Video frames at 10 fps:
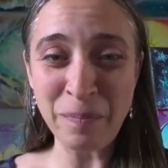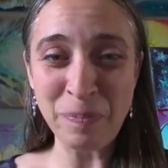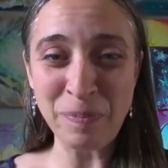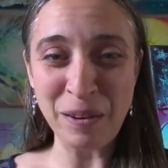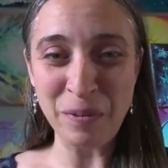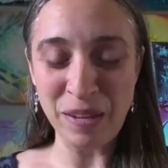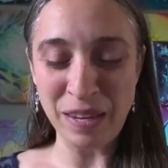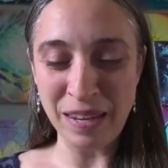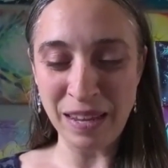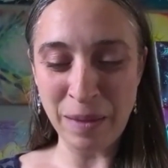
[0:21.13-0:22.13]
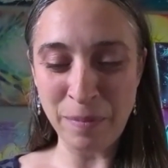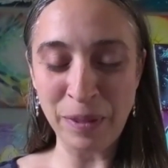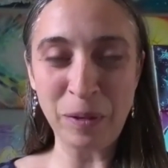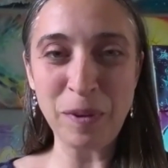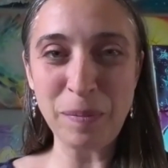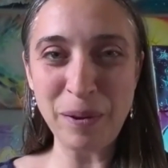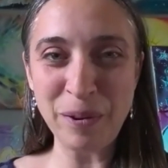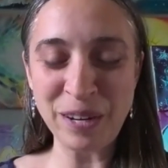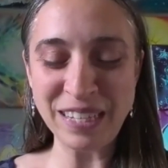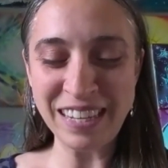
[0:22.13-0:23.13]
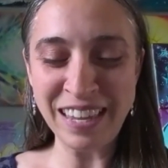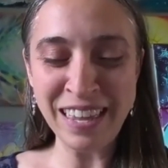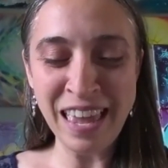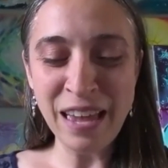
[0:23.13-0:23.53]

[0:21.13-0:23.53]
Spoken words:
I'm going to read a little bit about Christa.